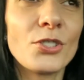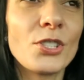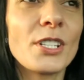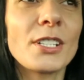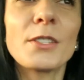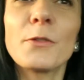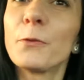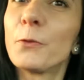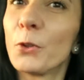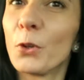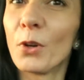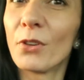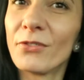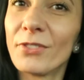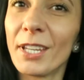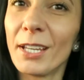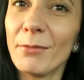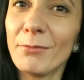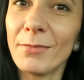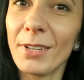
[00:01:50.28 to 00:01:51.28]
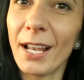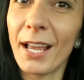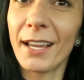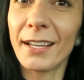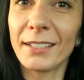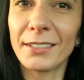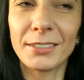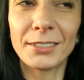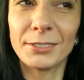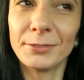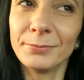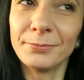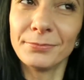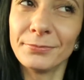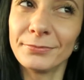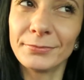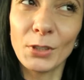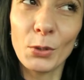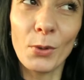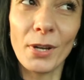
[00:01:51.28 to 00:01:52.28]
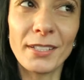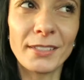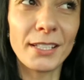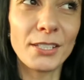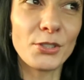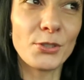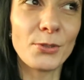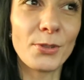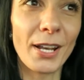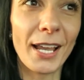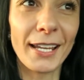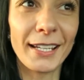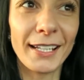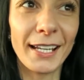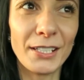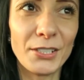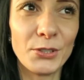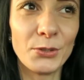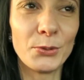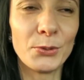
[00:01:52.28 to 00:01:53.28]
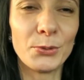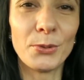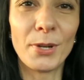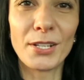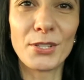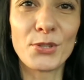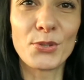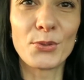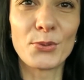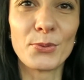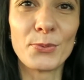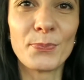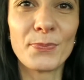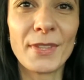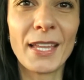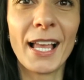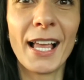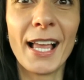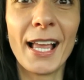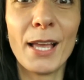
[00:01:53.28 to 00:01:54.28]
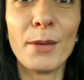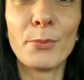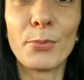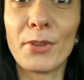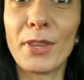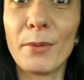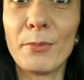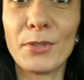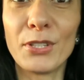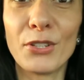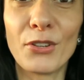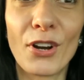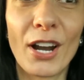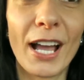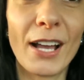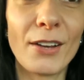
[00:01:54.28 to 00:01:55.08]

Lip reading: just few of them, like the one that you like and you want to put them in your